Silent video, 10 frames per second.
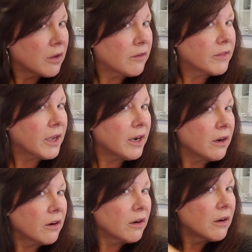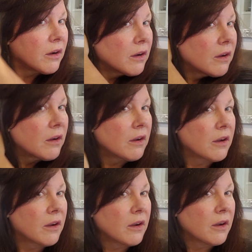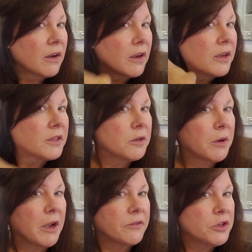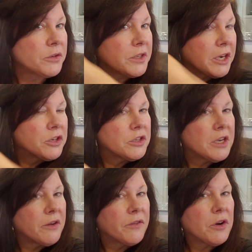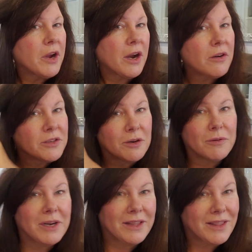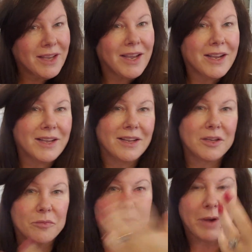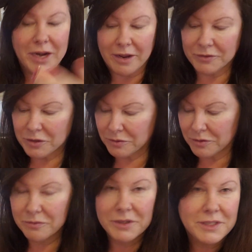of the hair. So we have 2 sections. Now, if your hair is already thick, you might have to do it in 3